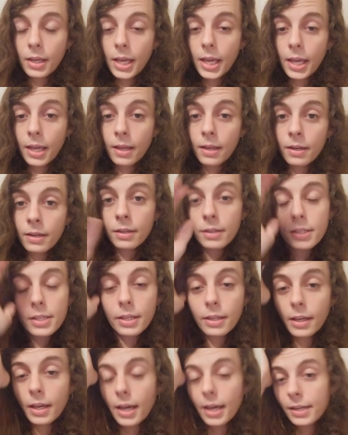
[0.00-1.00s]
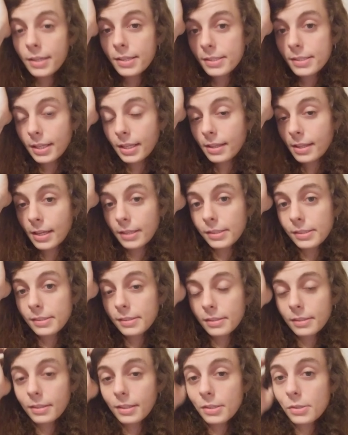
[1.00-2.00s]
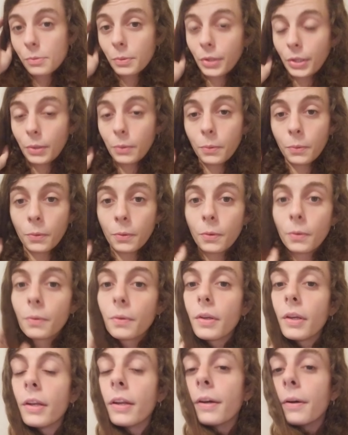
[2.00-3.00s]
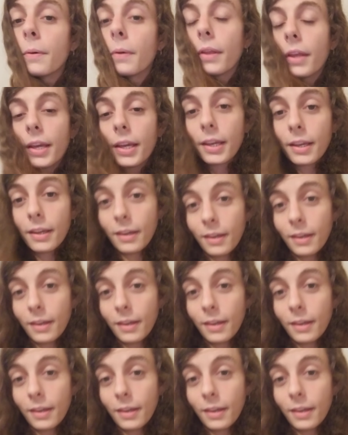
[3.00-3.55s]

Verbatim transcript: and I just think that's that's really cool. You know, like